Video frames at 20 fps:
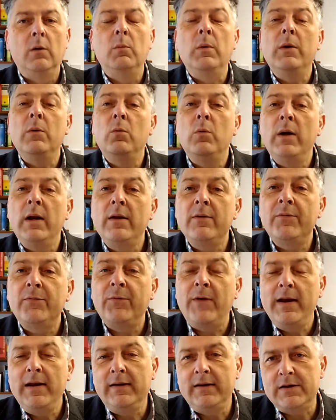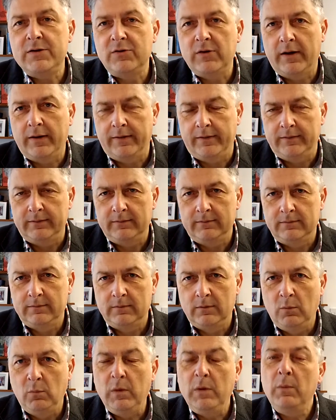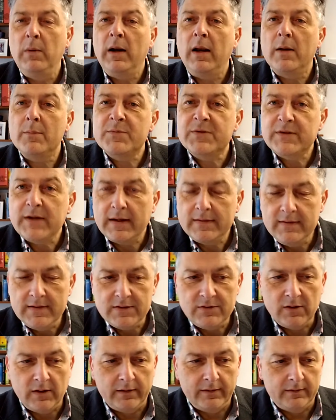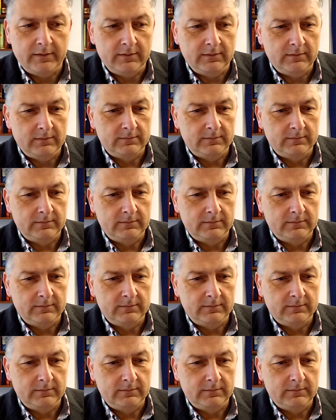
We will offend each other. We will upset each other.